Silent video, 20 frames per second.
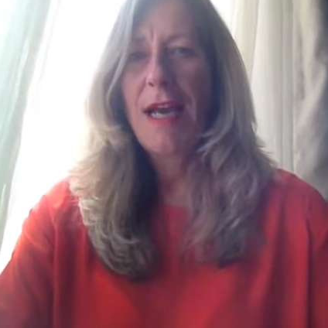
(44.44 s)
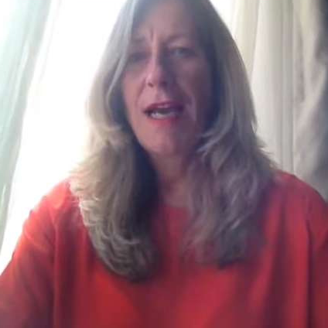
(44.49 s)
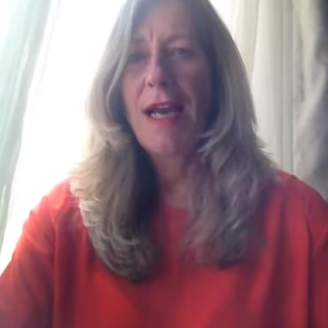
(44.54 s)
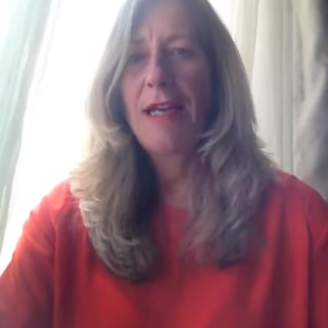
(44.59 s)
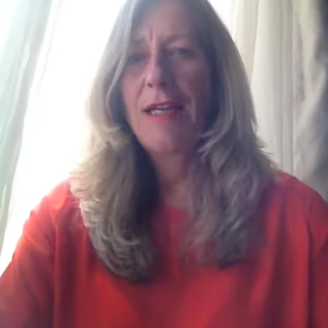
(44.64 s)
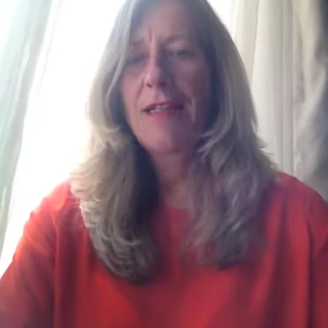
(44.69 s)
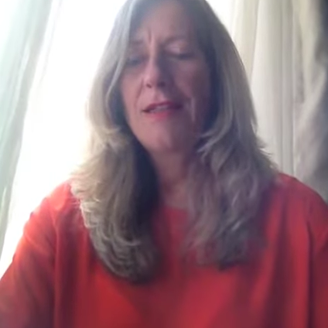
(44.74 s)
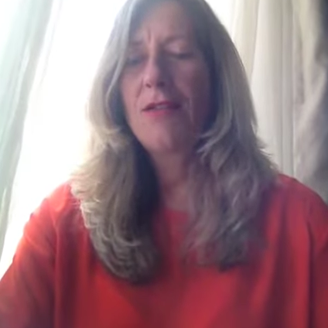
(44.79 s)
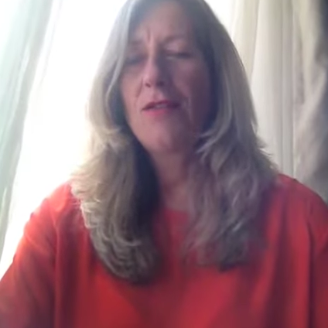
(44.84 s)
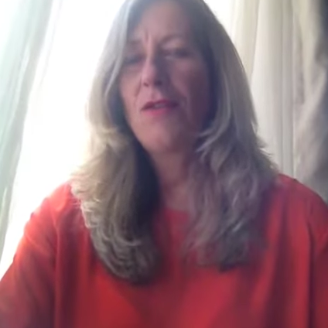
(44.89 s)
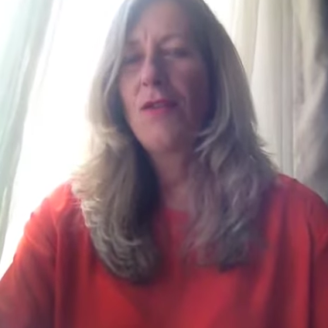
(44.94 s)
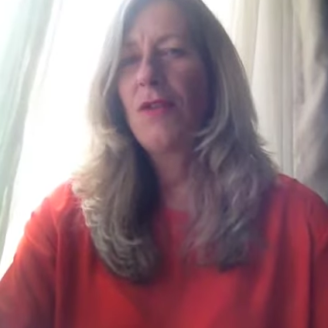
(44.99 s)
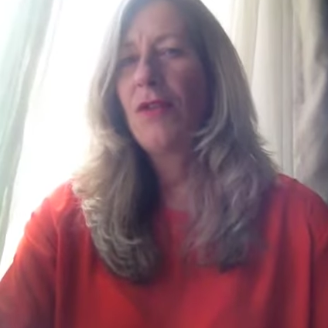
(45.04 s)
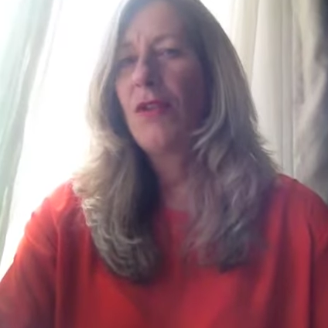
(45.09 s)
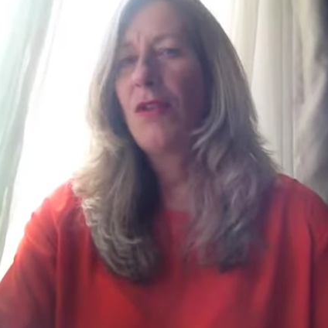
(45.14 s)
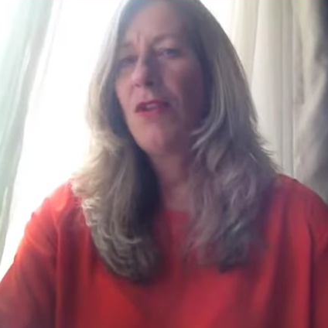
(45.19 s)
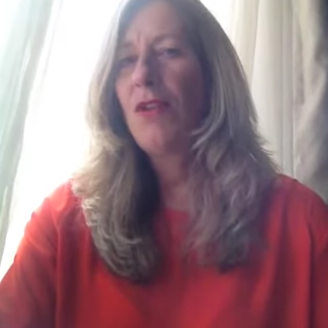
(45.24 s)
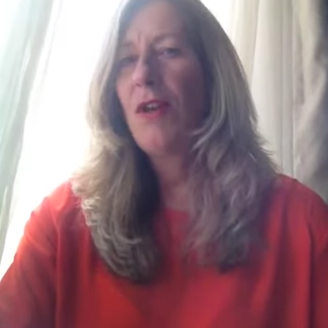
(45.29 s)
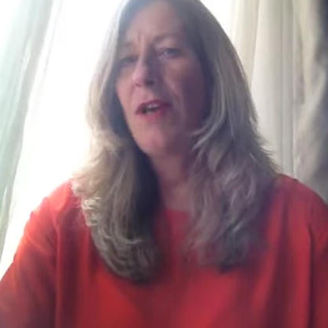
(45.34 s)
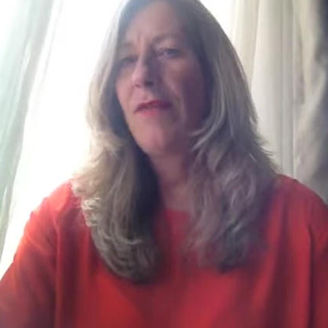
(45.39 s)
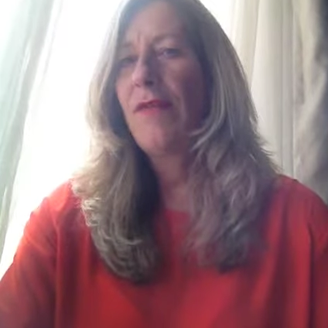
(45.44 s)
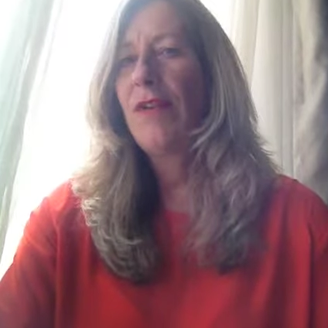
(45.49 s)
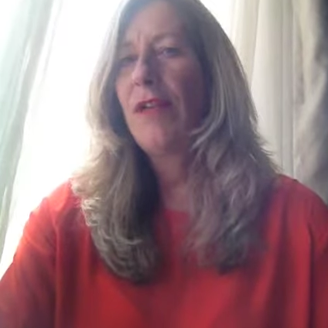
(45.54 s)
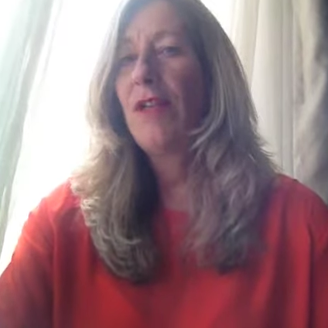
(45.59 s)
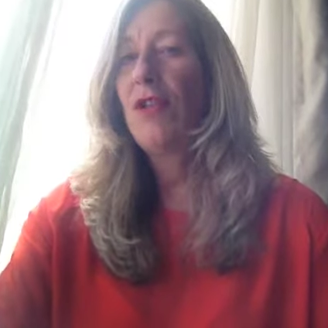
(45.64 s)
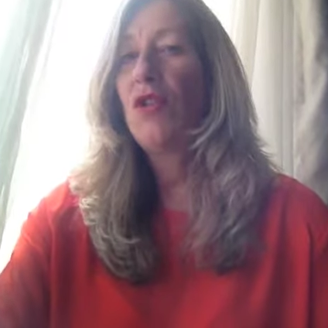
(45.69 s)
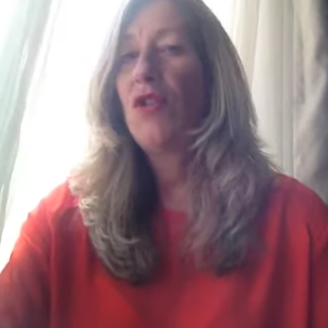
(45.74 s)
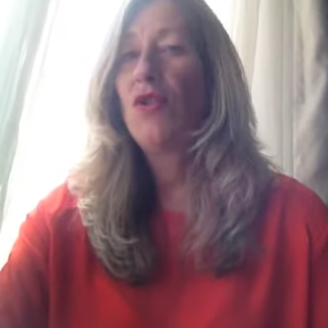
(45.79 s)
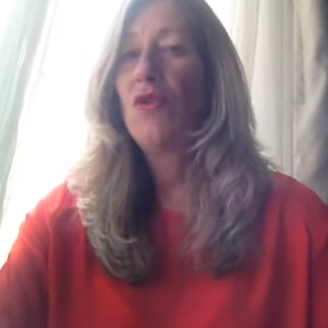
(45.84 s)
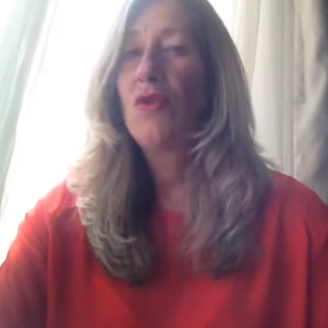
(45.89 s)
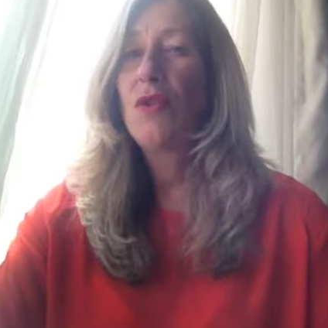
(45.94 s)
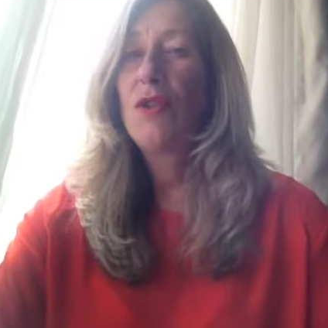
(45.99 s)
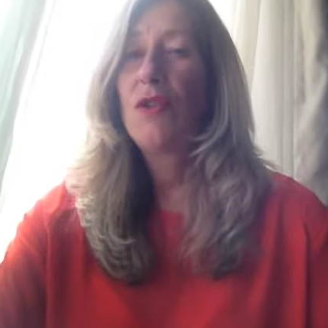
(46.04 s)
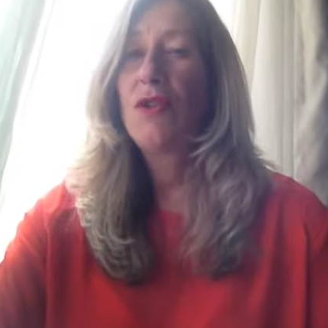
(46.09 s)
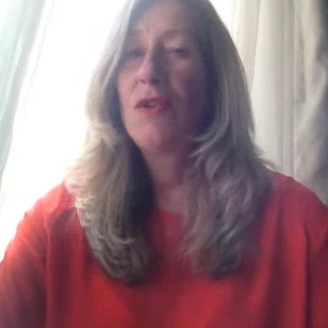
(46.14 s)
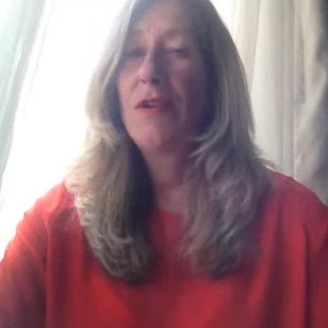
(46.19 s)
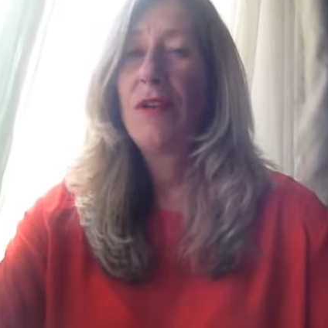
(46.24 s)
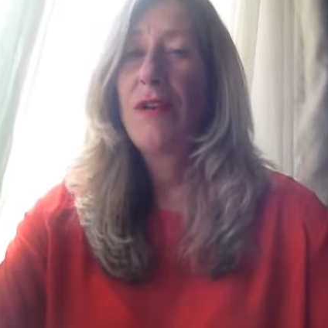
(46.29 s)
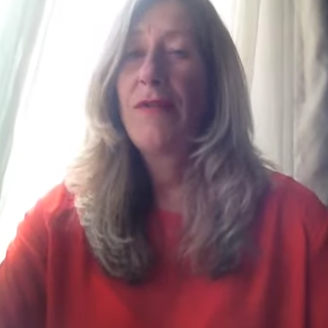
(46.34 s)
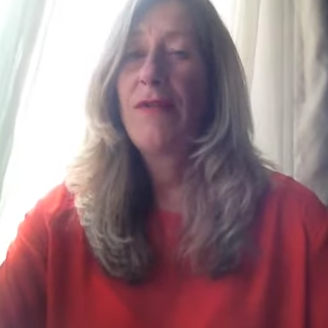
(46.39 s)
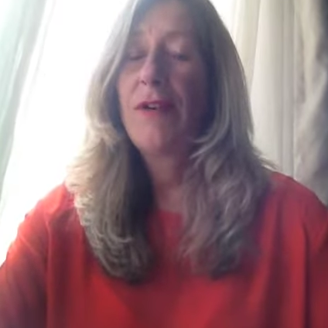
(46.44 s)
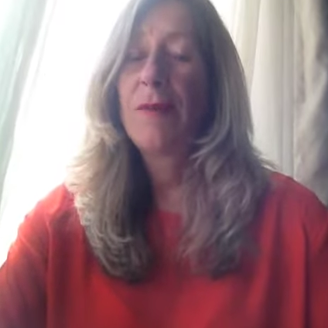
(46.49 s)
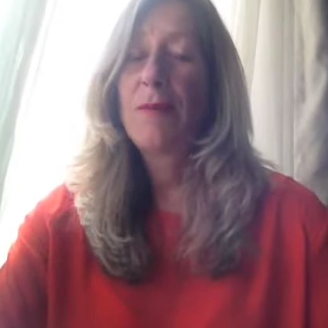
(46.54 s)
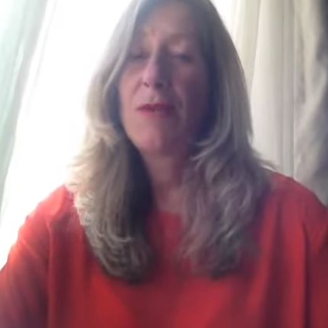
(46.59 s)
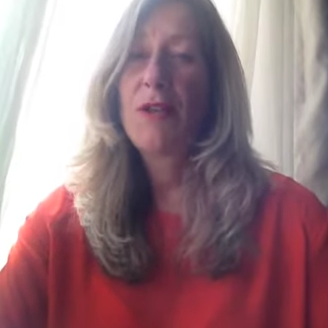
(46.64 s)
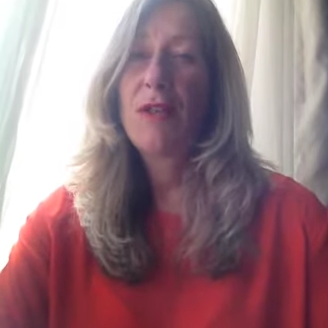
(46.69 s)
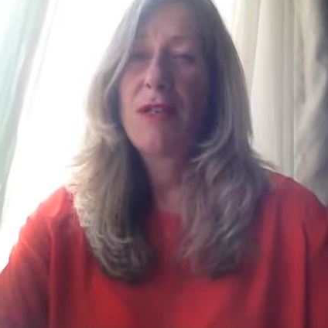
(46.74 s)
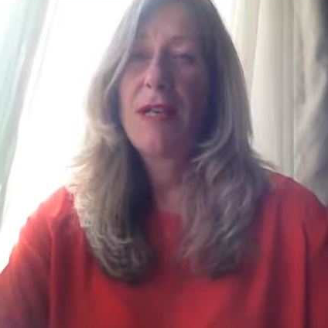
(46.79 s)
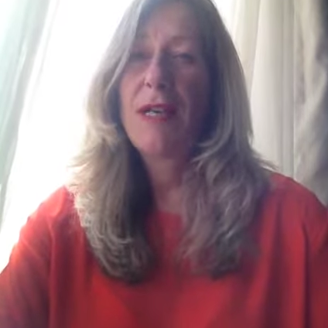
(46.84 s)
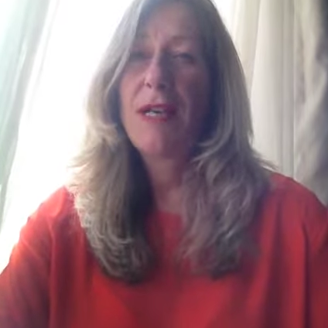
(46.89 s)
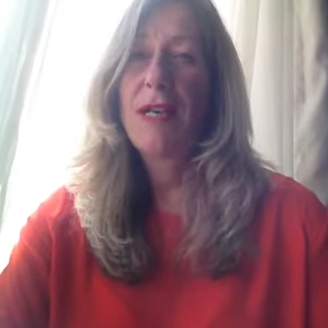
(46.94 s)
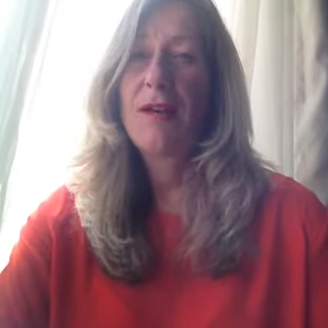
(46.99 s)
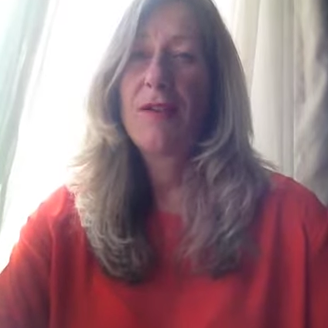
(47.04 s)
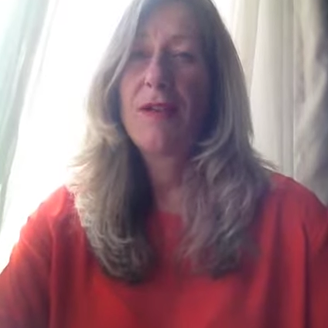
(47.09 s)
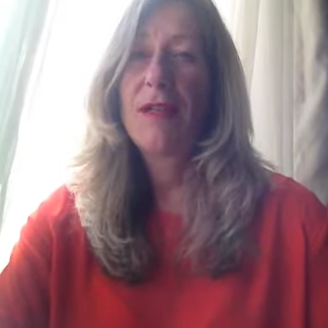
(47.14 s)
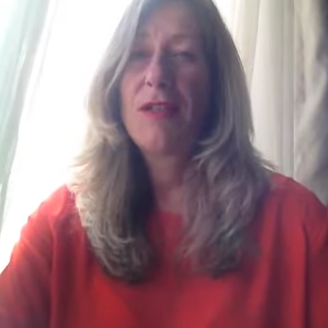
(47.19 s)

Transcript: And it's not that you haven't enjoyed your life up to now,